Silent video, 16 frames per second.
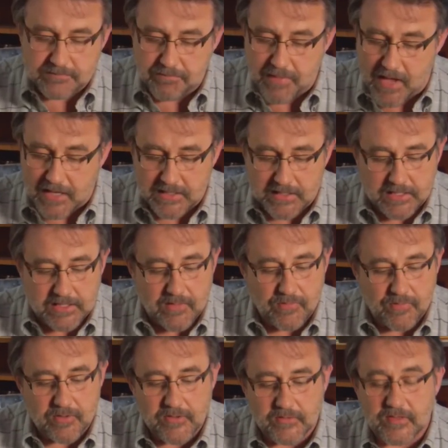back in
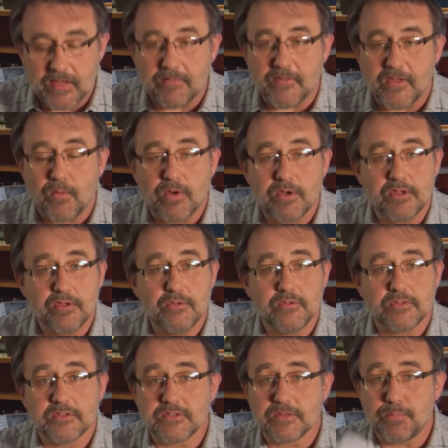1937. They would have
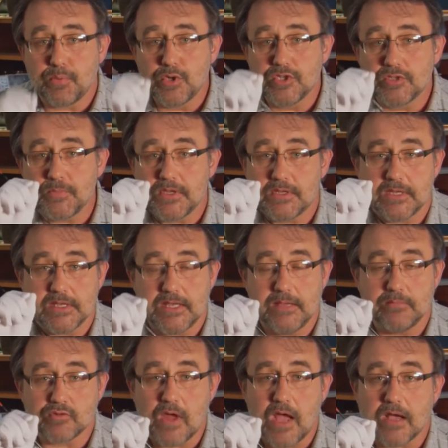used just a push pin to
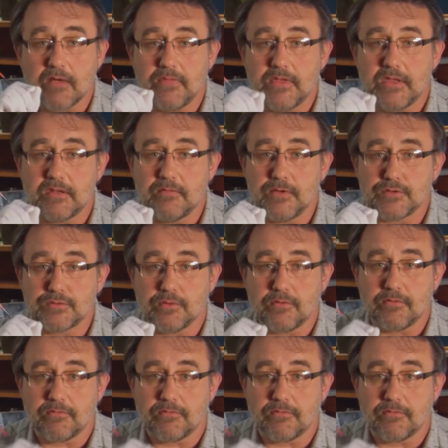keep track of the individual